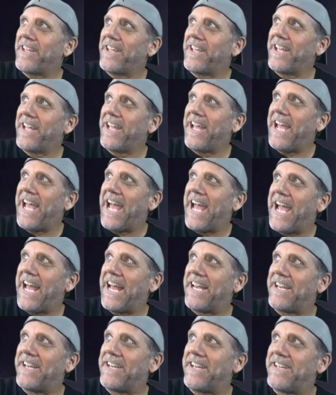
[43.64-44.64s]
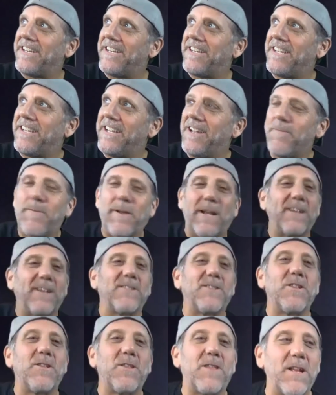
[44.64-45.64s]
and
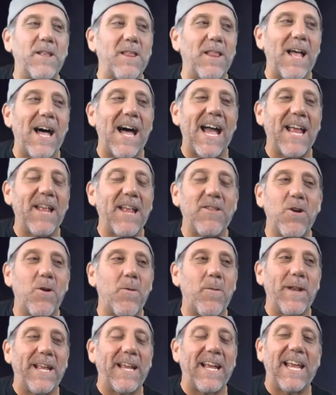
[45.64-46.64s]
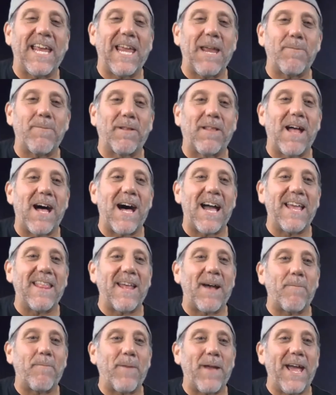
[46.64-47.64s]
because nobody can keep a lie
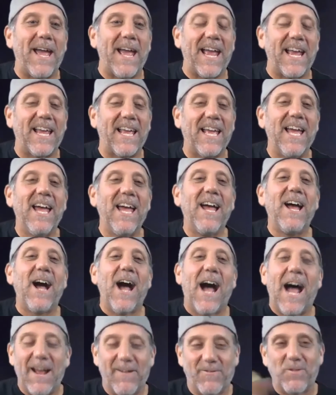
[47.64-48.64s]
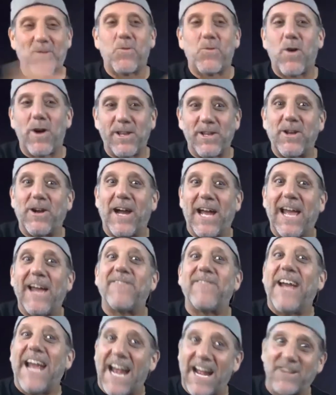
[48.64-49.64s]
that big. I have to warn you, I
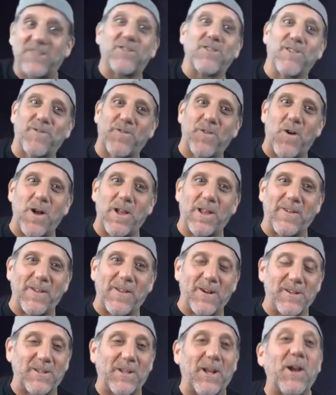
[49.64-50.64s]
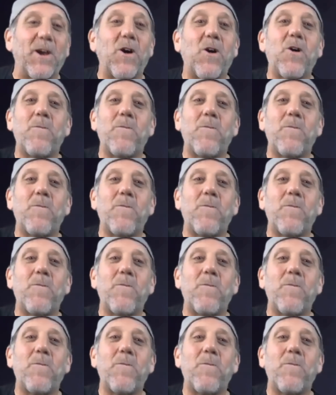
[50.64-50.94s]
have answers for all of those. So I hope.